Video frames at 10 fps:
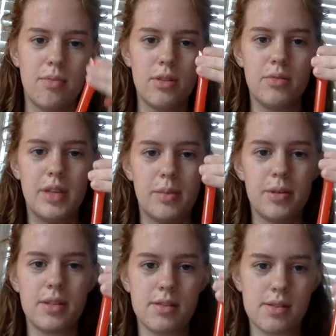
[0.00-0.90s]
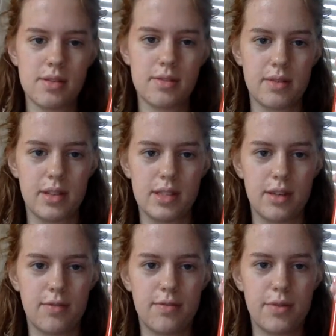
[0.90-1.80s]
where the tape is. We're going to
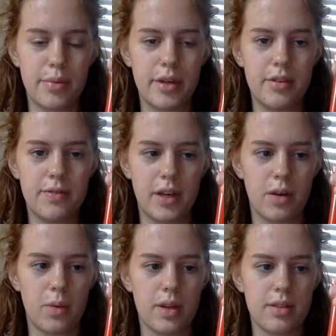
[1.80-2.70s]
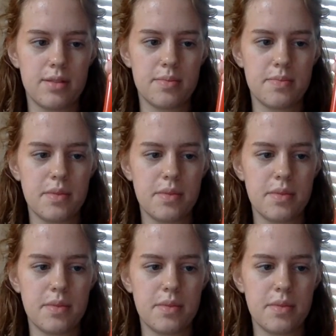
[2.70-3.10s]
take 3 finger widths.